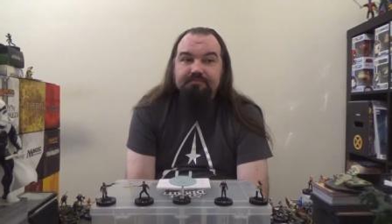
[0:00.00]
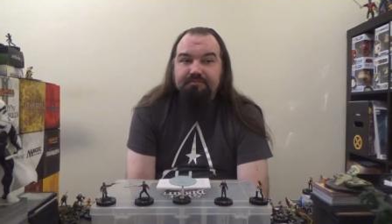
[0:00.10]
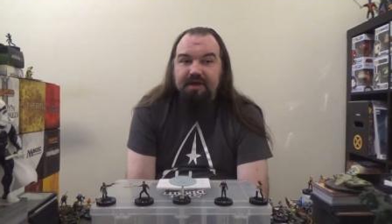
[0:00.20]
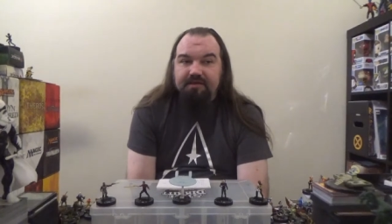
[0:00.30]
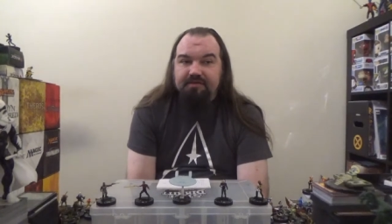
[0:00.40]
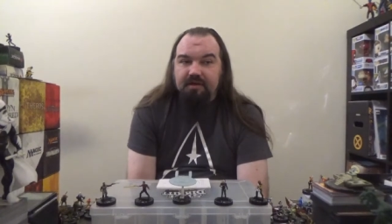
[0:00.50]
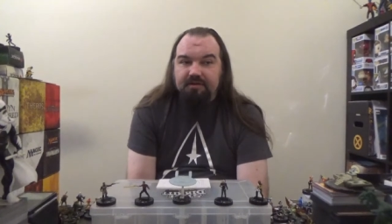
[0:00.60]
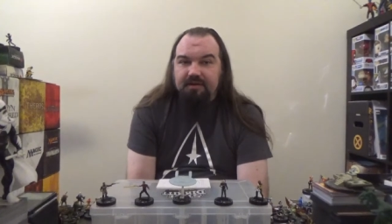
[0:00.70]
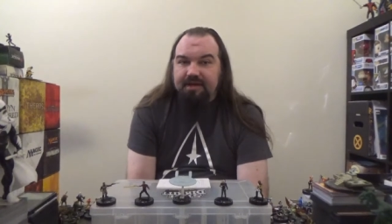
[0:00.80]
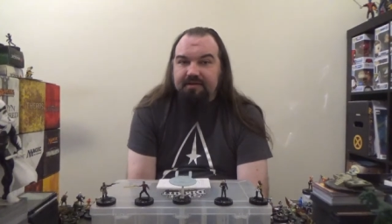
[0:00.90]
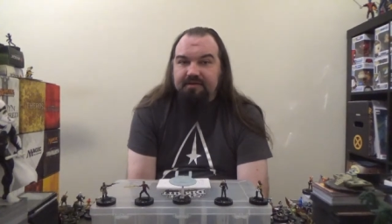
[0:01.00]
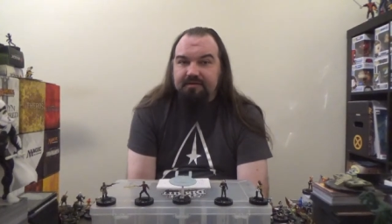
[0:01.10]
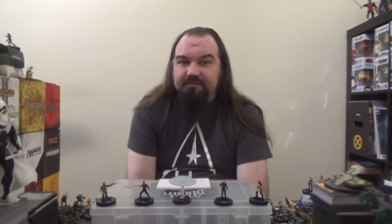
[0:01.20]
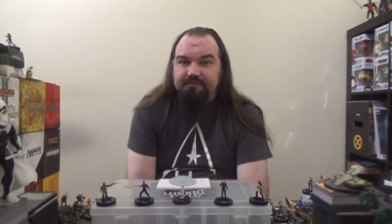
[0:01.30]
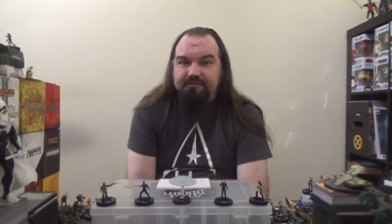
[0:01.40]
based on the likenesses
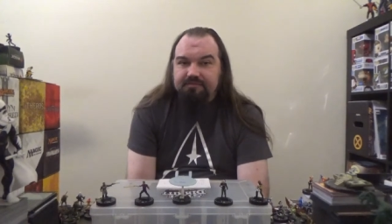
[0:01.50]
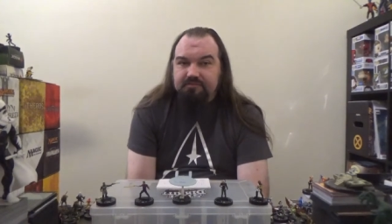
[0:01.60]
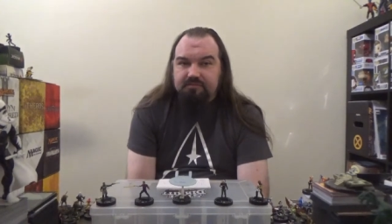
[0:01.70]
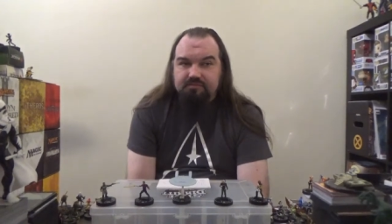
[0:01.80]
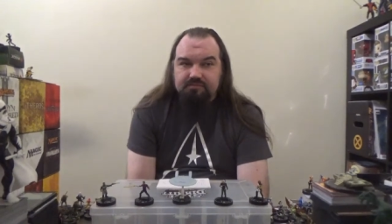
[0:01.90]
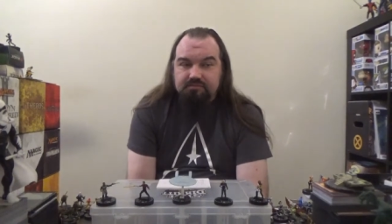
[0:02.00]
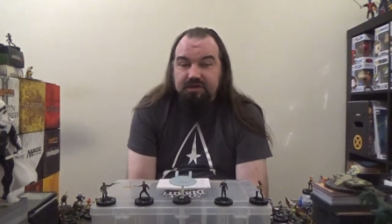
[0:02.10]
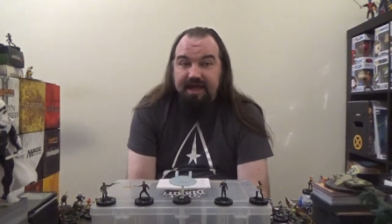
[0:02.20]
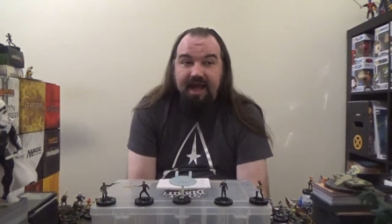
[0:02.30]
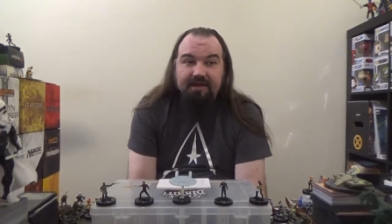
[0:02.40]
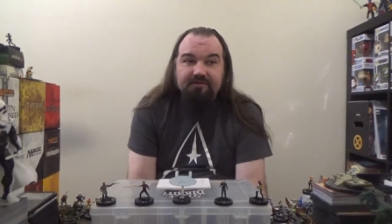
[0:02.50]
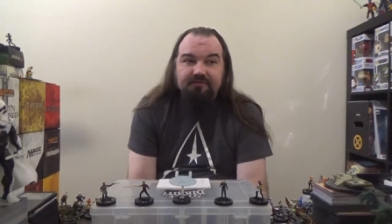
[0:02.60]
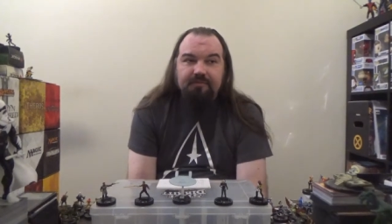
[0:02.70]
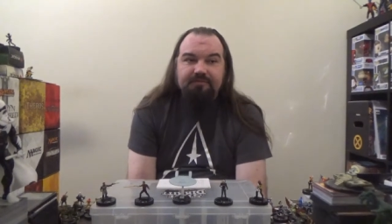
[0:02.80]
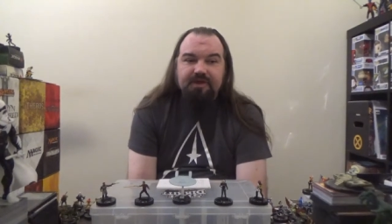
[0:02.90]
of the cast
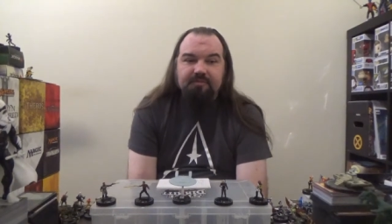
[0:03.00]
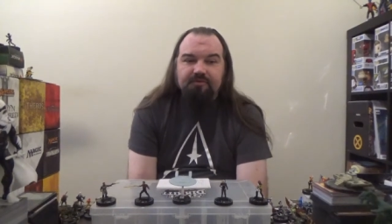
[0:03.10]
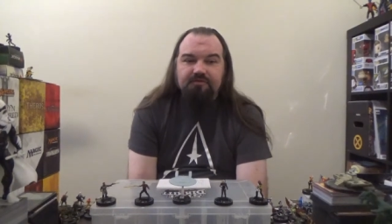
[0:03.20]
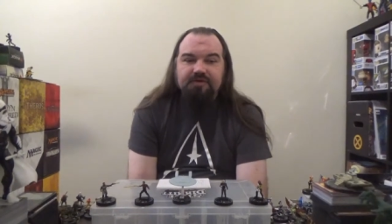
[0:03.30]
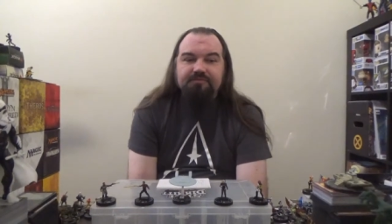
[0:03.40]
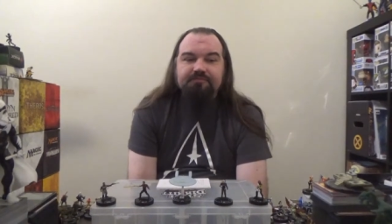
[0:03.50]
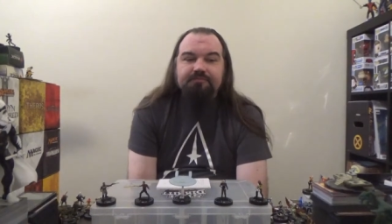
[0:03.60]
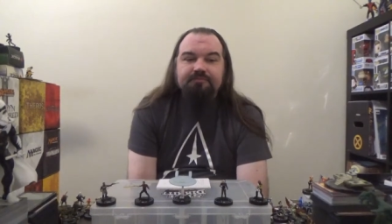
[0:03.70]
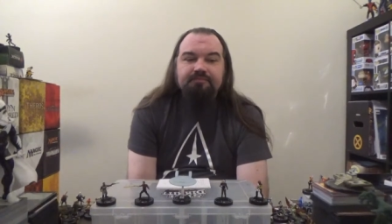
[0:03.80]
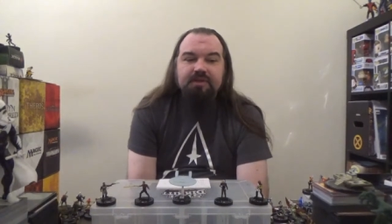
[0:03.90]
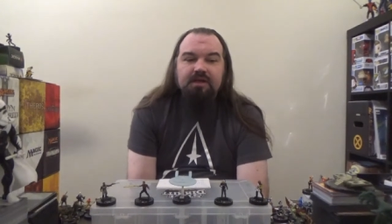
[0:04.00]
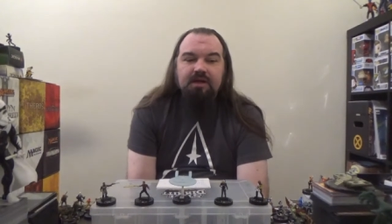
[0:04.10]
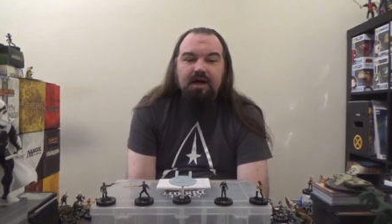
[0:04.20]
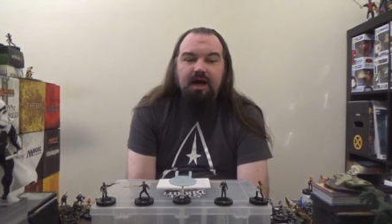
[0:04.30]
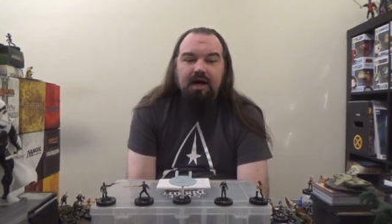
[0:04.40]
from said movie.
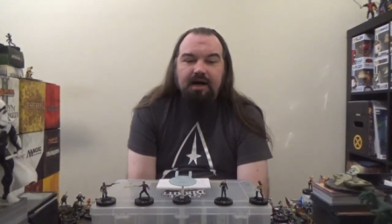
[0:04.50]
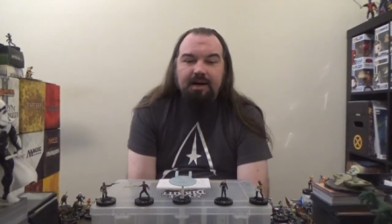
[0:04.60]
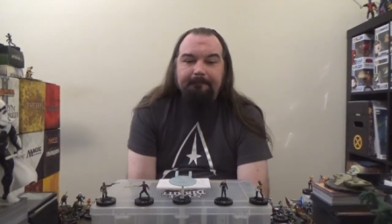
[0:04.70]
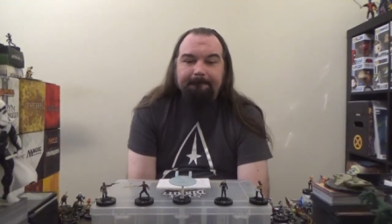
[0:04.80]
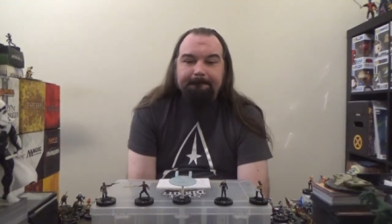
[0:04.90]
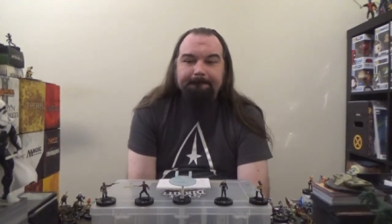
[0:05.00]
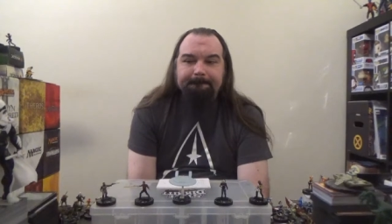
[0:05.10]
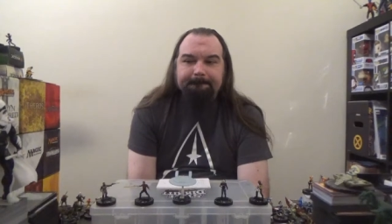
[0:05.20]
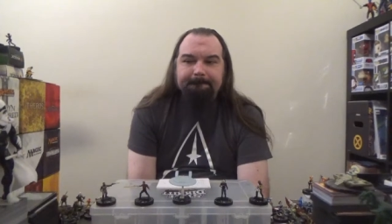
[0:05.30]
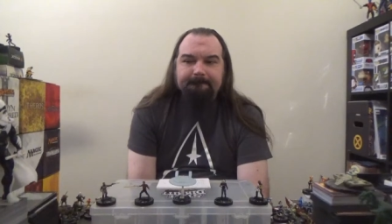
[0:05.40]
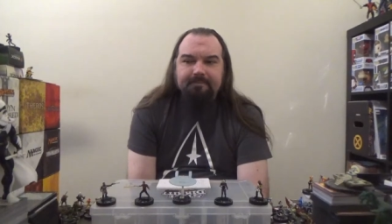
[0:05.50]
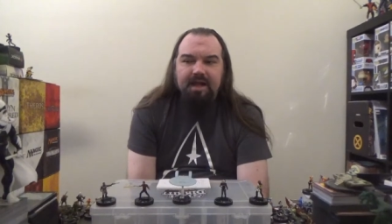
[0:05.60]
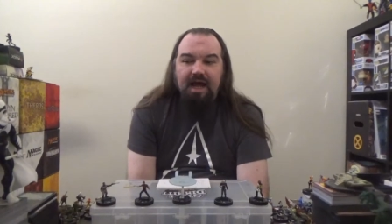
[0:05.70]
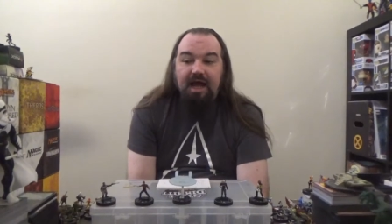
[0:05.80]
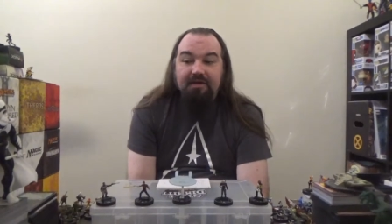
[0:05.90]
Um,
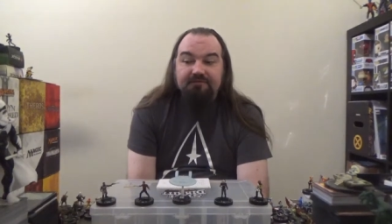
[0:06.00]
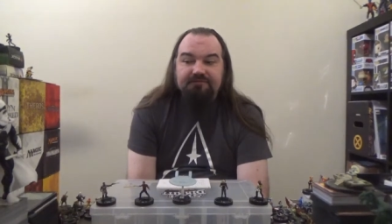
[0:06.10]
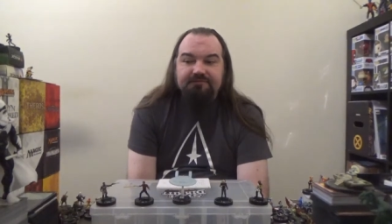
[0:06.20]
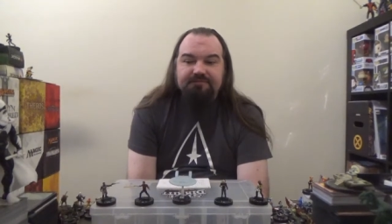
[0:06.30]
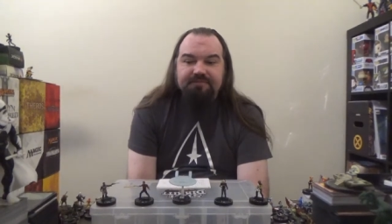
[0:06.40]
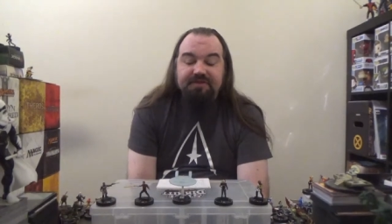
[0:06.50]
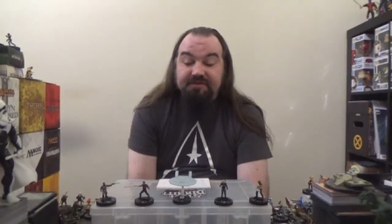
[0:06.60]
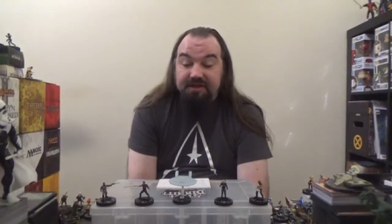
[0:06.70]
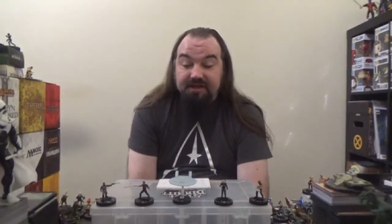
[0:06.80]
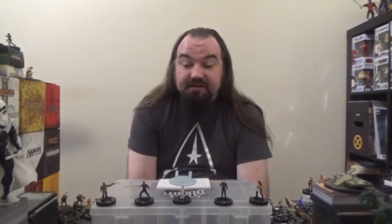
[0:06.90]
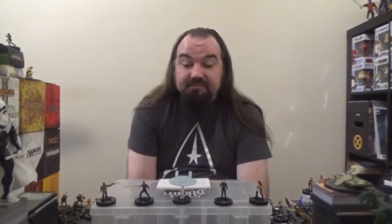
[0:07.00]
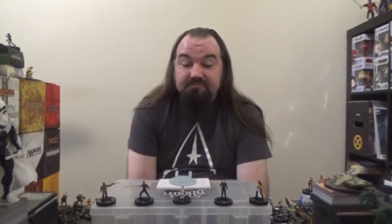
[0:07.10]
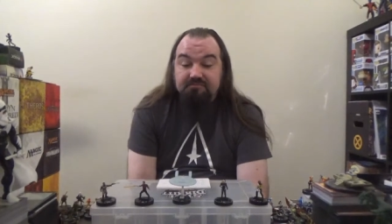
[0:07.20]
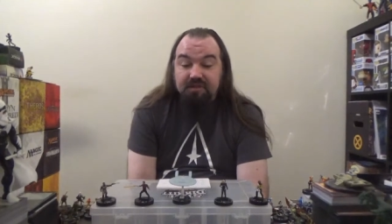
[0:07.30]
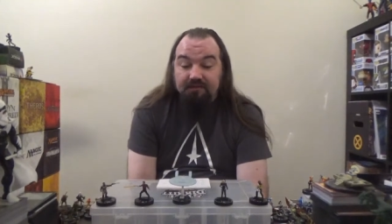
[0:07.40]
I've seen it.
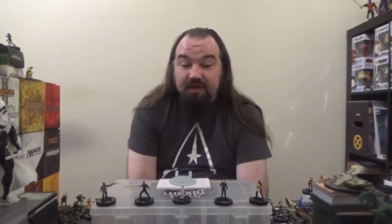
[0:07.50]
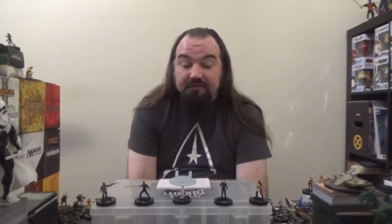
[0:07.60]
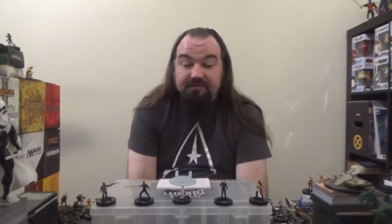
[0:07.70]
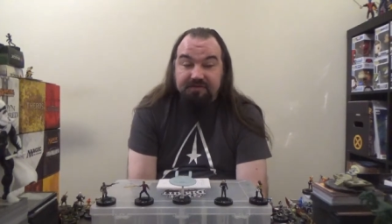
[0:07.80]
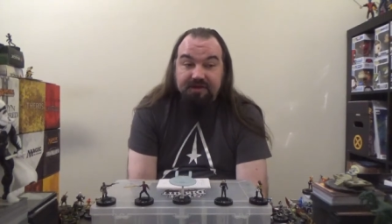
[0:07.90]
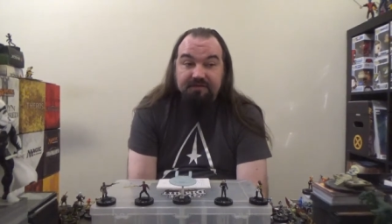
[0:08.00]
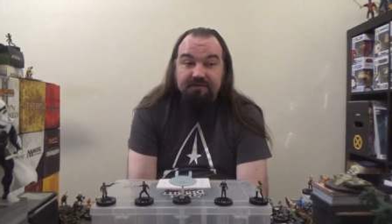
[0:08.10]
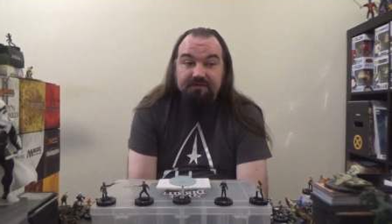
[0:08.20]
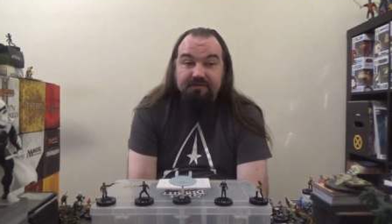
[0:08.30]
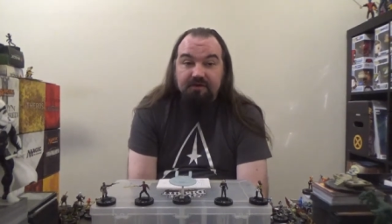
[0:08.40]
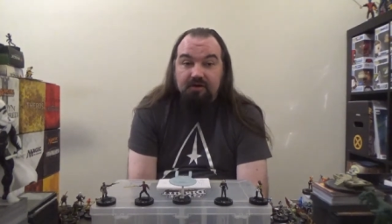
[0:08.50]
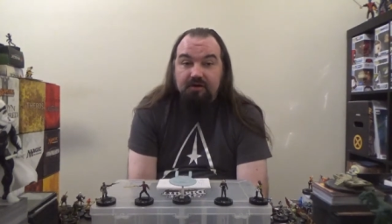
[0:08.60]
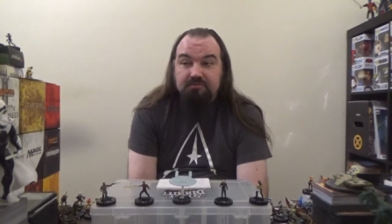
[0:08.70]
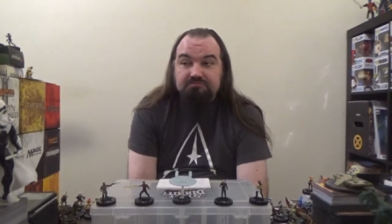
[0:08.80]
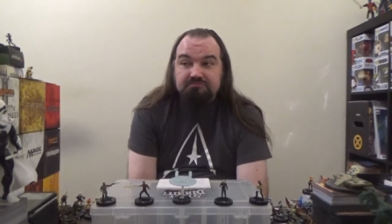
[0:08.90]
I, I've seen the starter.